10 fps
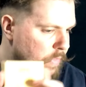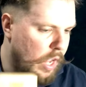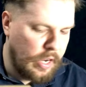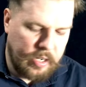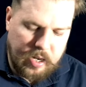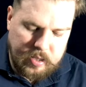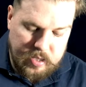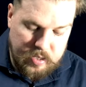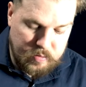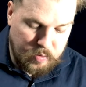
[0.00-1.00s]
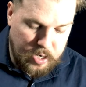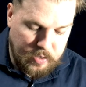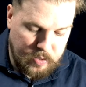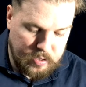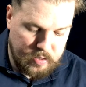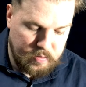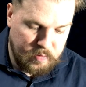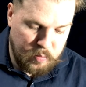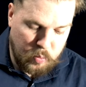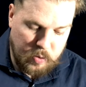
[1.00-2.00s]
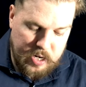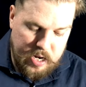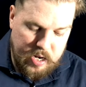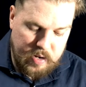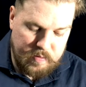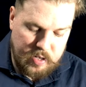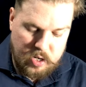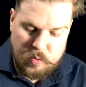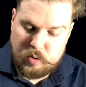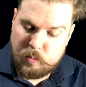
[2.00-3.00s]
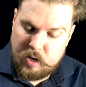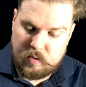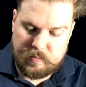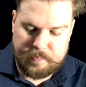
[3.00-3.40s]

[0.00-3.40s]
I got this fragrance for a video as well.